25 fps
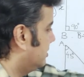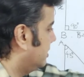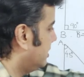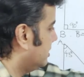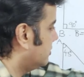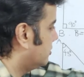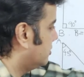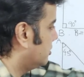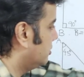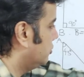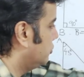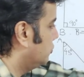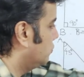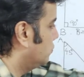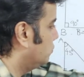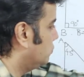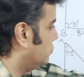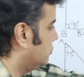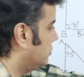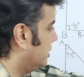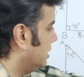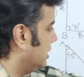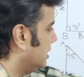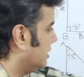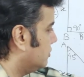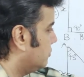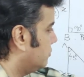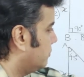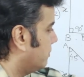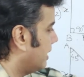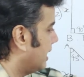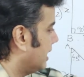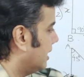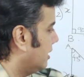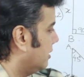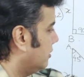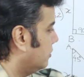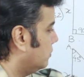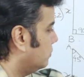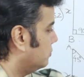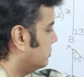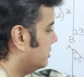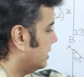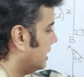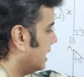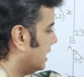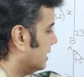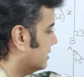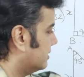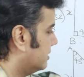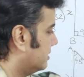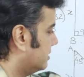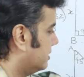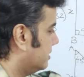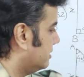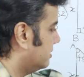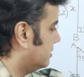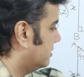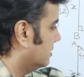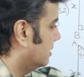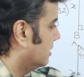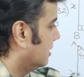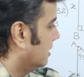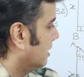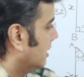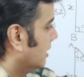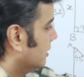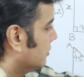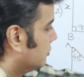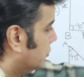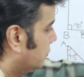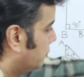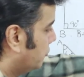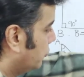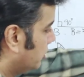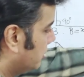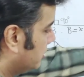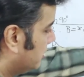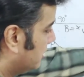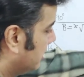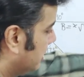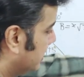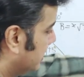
I just use these values as it is? So for a